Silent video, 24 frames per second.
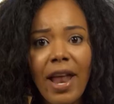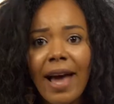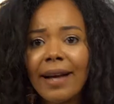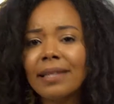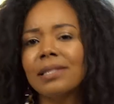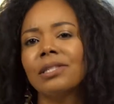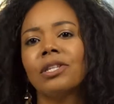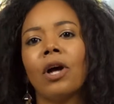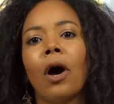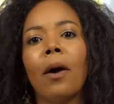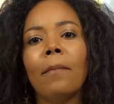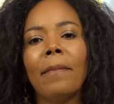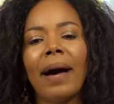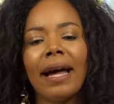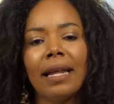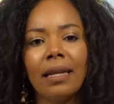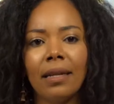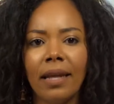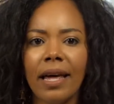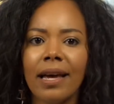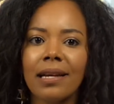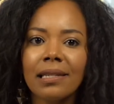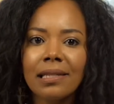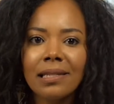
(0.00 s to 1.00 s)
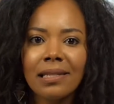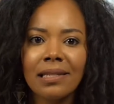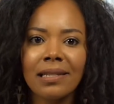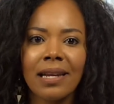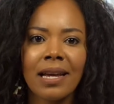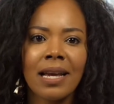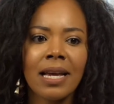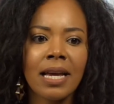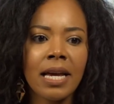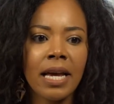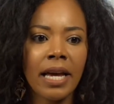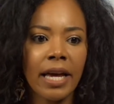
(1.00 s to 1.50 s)
next on my list
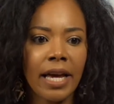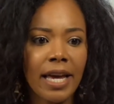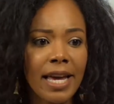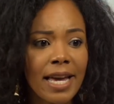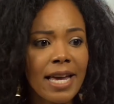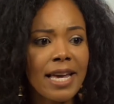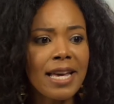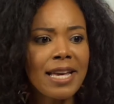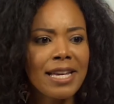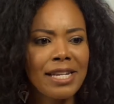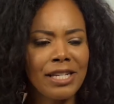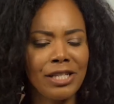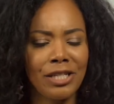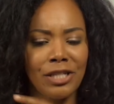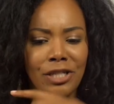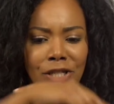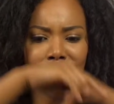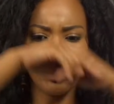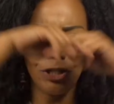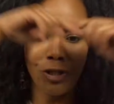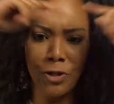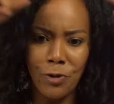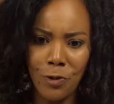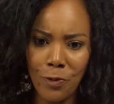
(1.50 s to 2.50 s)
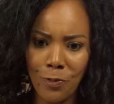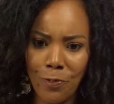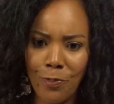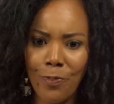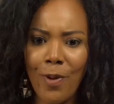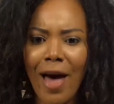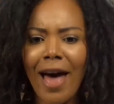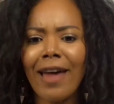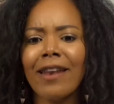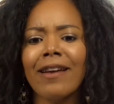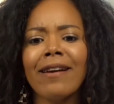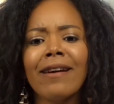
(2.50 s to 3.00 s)
is you
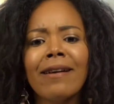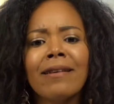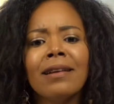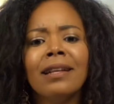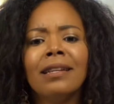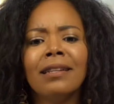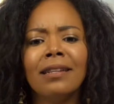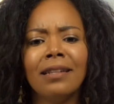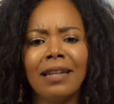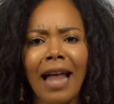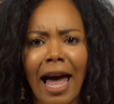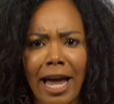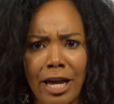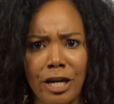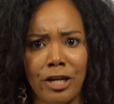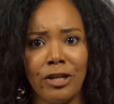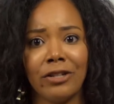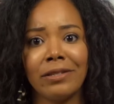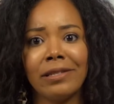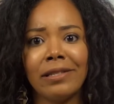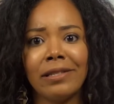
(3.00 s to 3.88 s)
better like